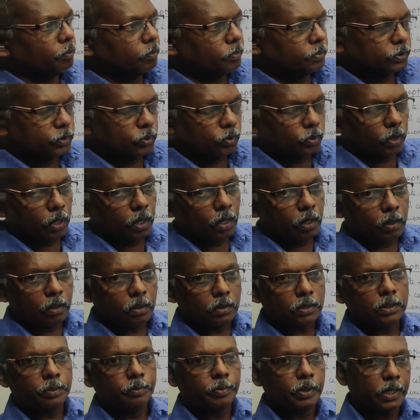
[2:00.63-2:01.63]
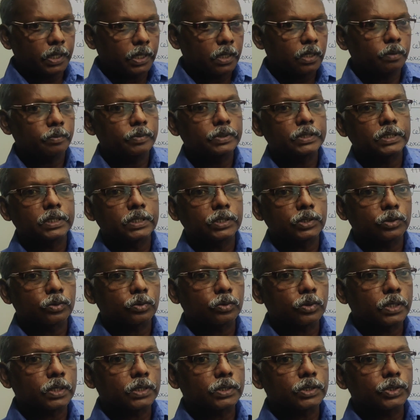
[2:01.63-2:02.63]
So all the biochemistry
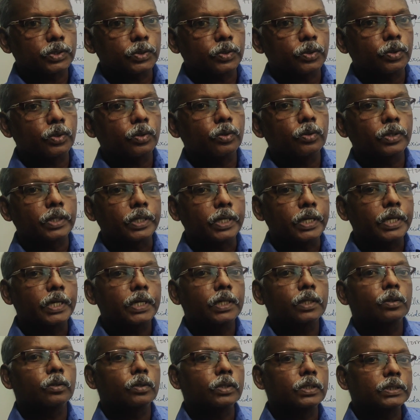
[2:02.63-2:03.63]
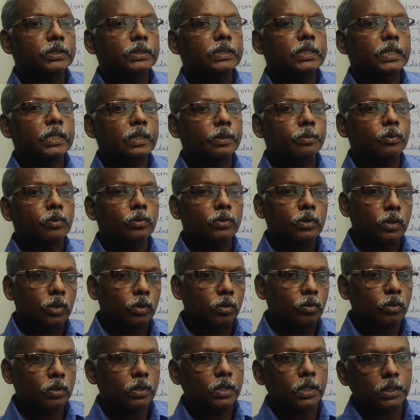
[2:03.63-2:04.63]
students should know A to Z about
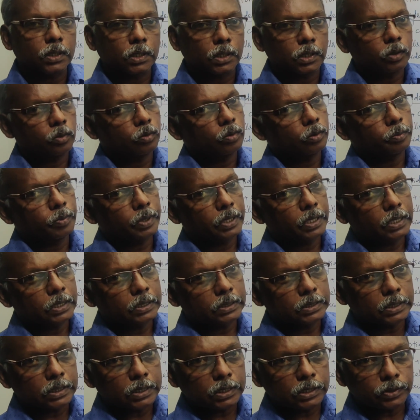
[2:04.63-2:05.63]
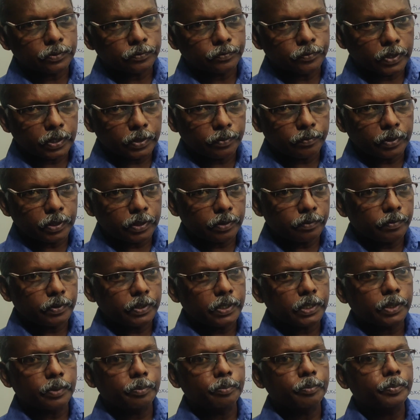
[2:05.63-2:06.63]
glutathione because it is very
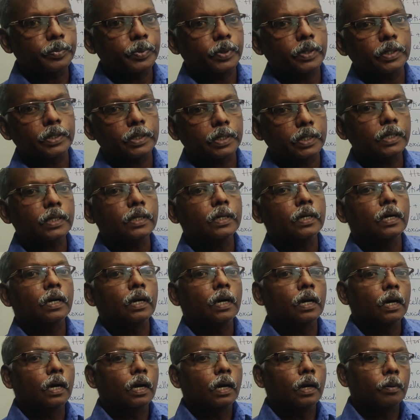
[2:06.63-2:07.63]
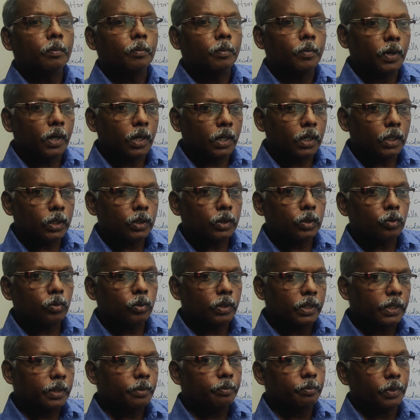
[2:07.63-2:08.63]
important
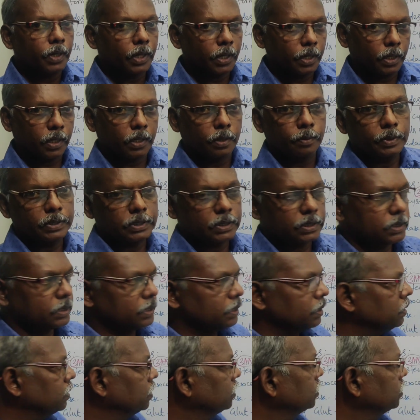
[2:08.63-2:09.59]
molecule in biochemistry.